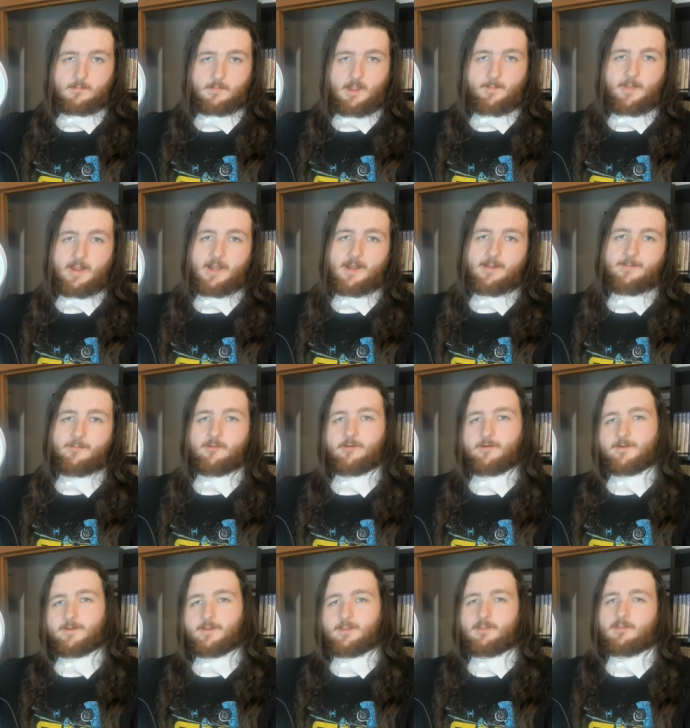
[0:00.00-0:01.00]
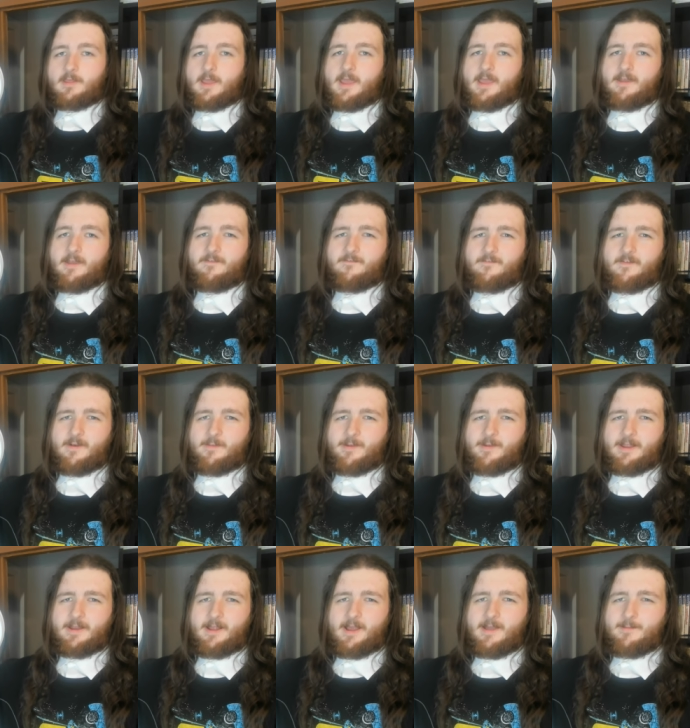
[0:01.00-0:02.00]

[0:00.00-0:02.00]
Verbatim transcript: I mean, I'm sure it's safe. I mean,